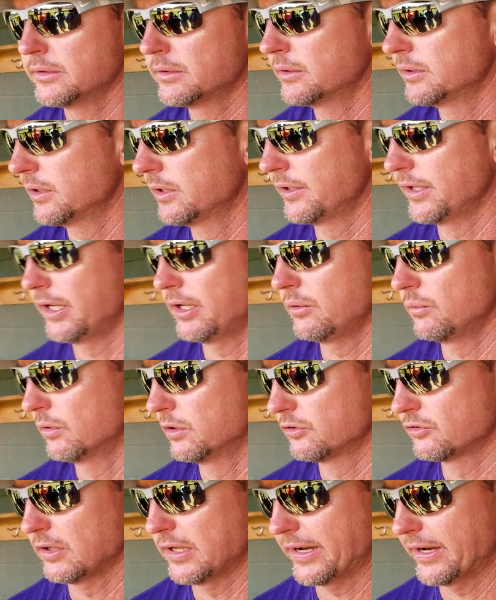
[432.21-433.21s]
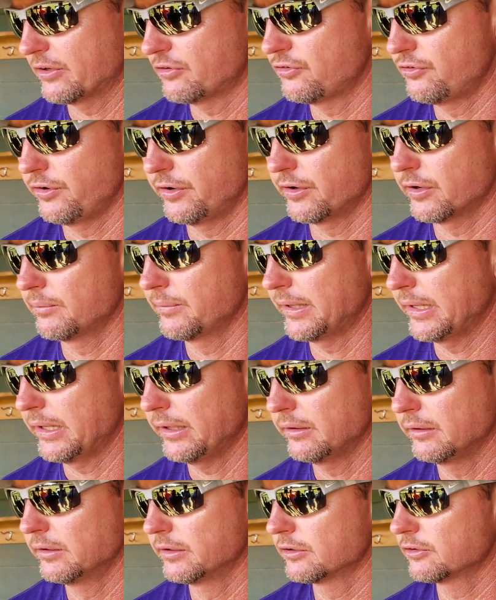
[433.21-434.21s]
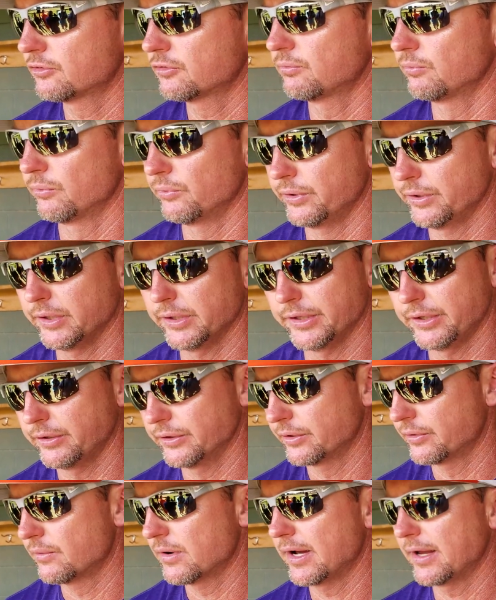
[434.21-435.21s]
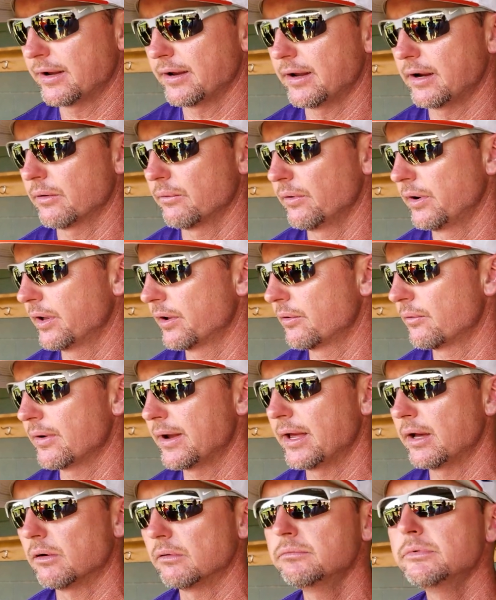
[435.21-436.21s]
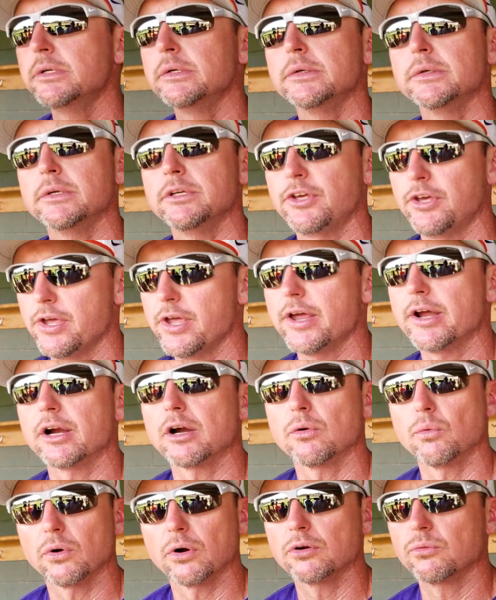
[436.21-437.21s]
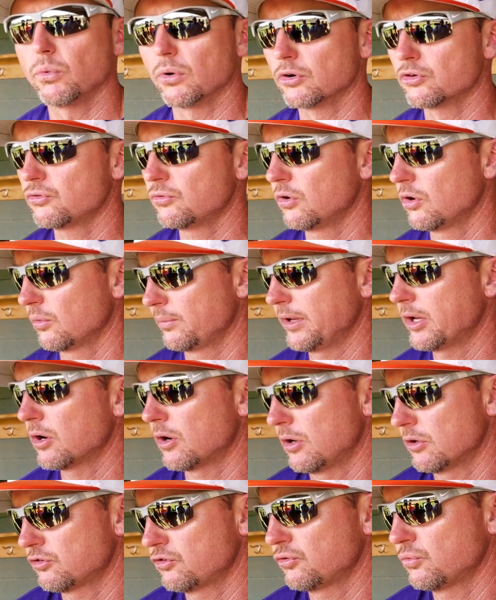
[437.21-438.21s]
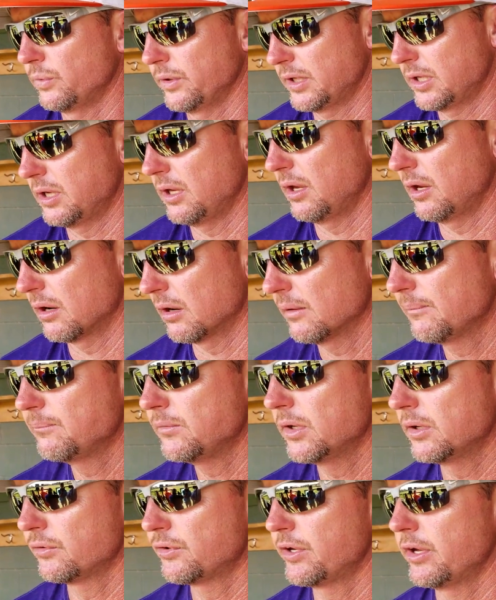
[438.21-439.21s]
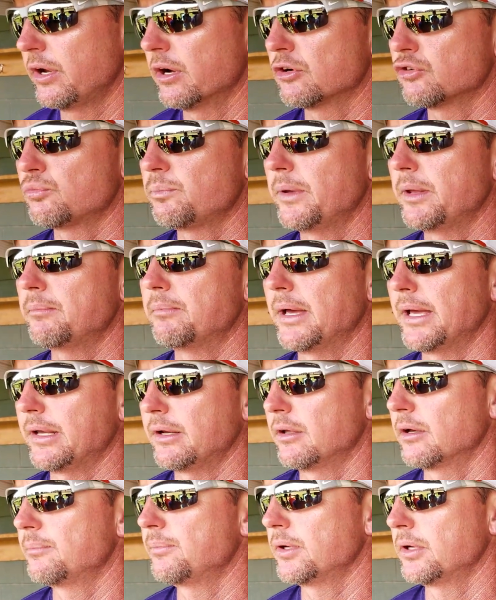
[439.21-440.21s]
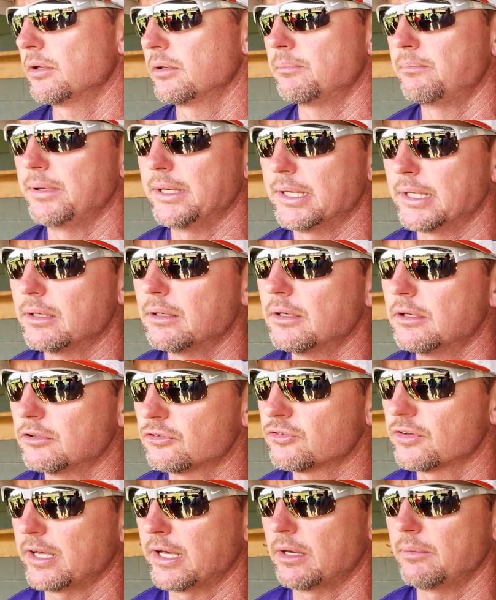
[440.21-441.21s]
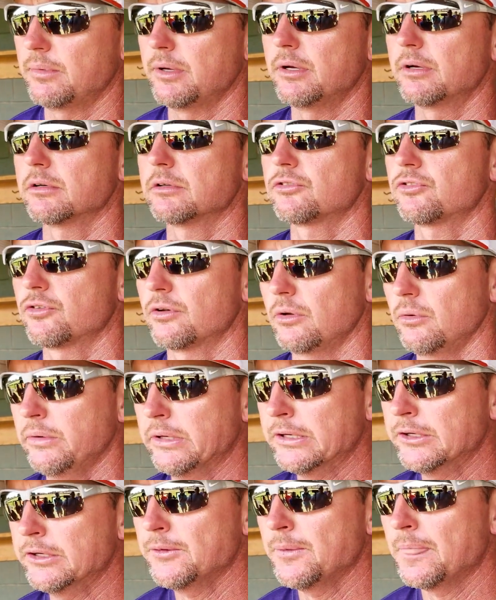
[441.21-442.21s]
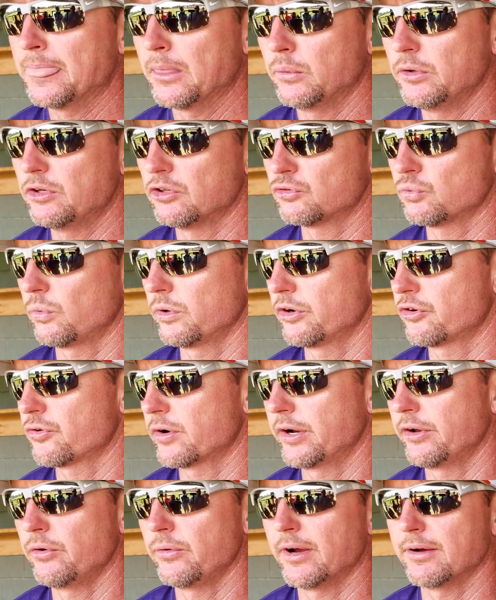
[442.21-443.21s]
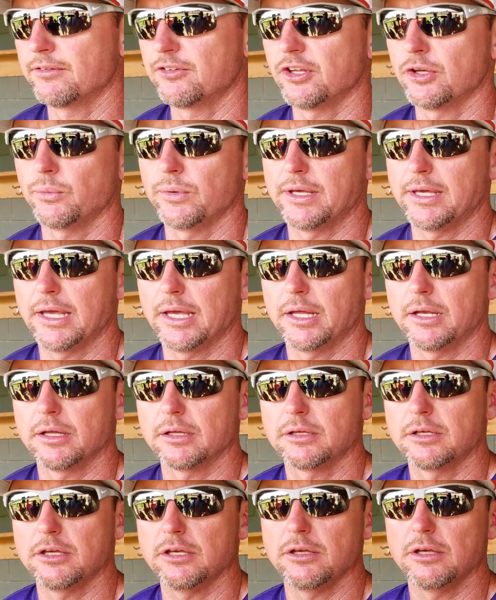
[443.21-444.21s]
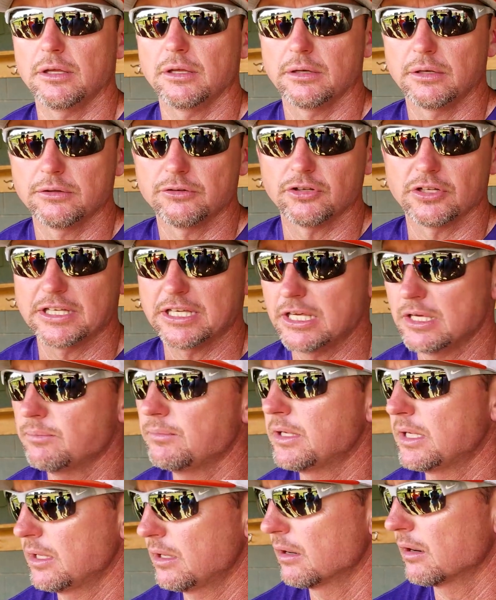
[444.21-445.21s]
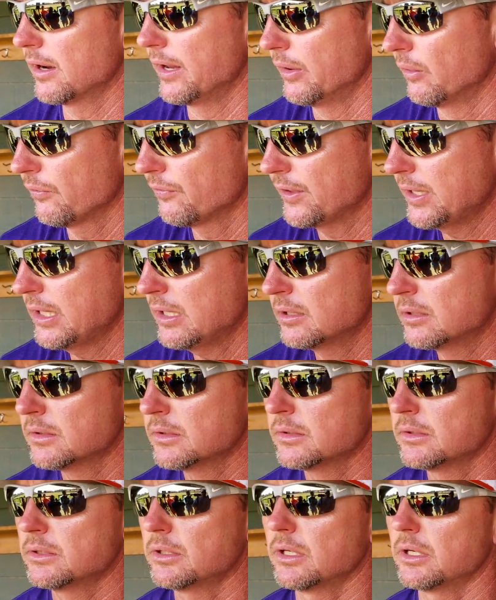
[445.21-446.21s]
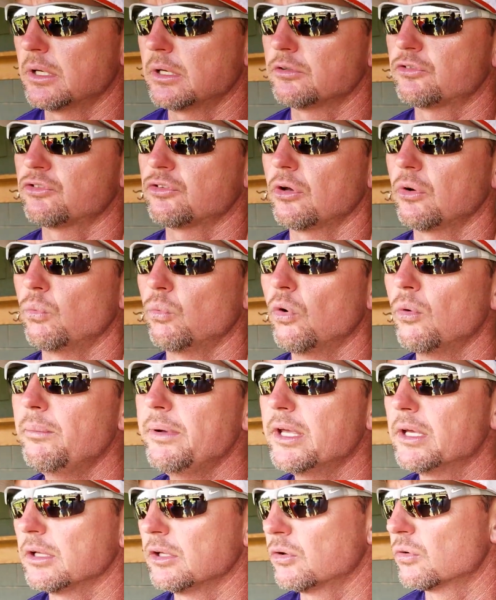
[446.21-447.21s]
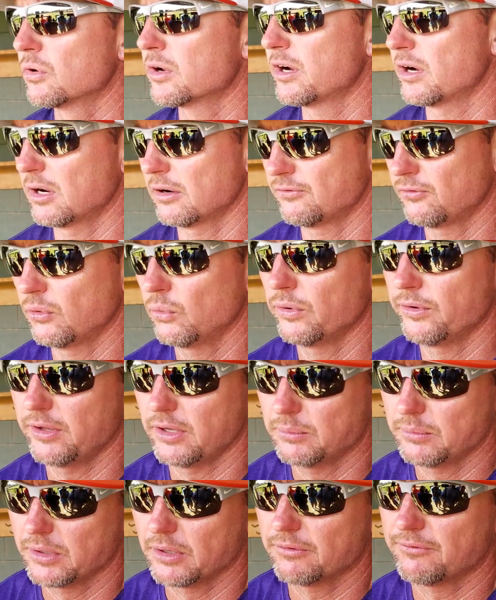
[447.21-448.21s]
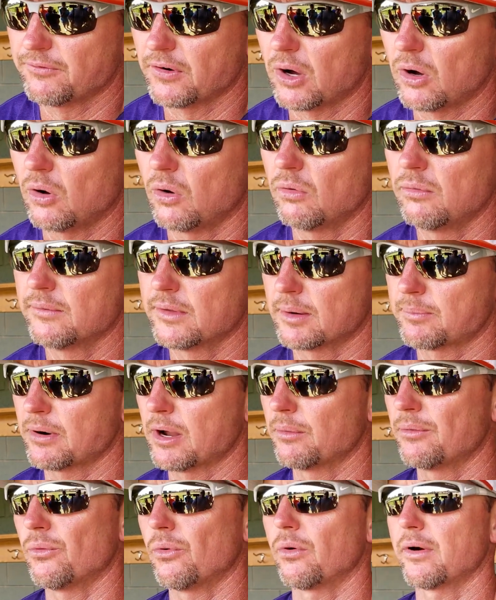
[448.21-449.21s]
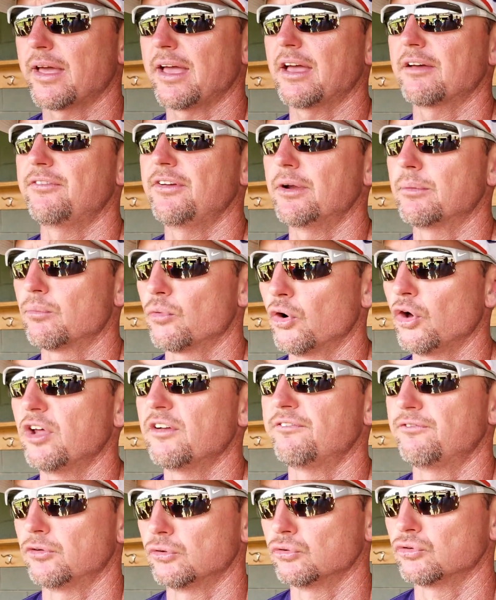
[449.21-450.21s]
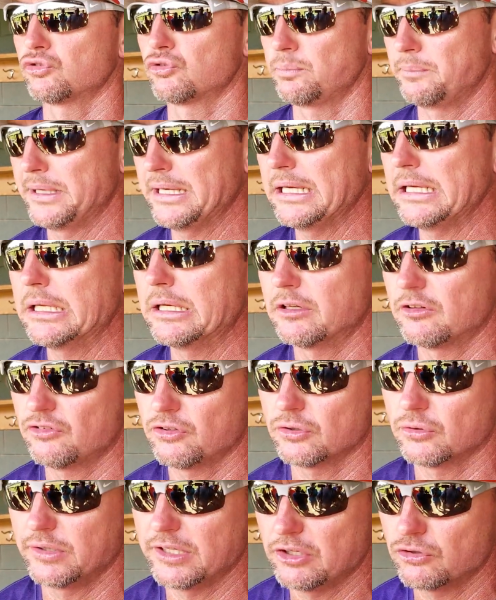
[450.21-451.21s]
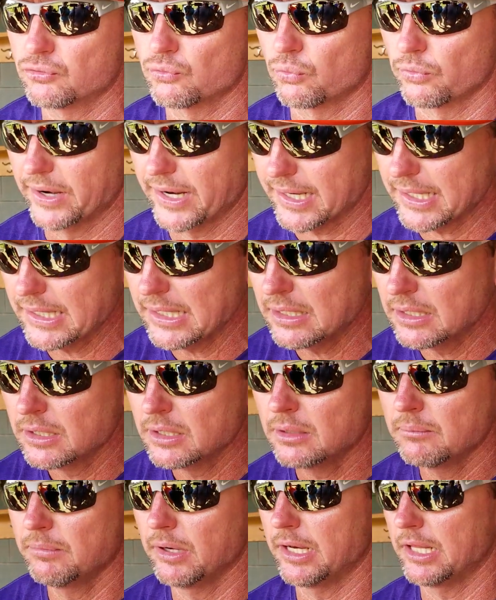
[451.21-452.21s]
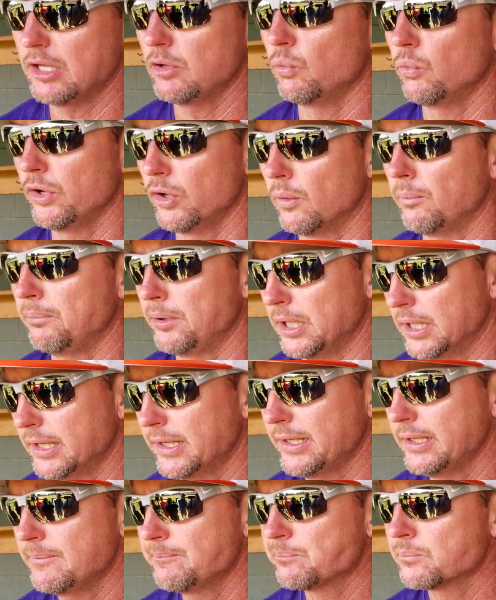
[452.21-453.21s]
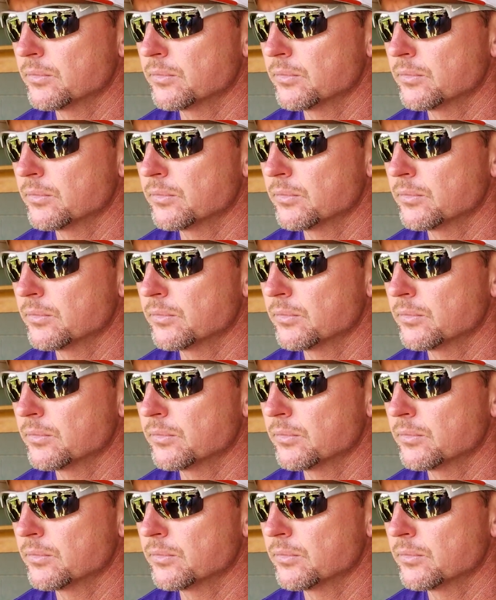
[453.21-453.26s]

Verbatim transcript: Uh, than he was last year. I mean, he looks really good right now running around. Kier, we're, we're going to be cautious with Kier. You know, Kier's been banged up a good bit in his time here, so we just want to try to do everything we can to keep to keep Kier healthy. Uh, so we'll be a little careful with him in the fall. Probably won't have him run full speed until he's ready, but he will play.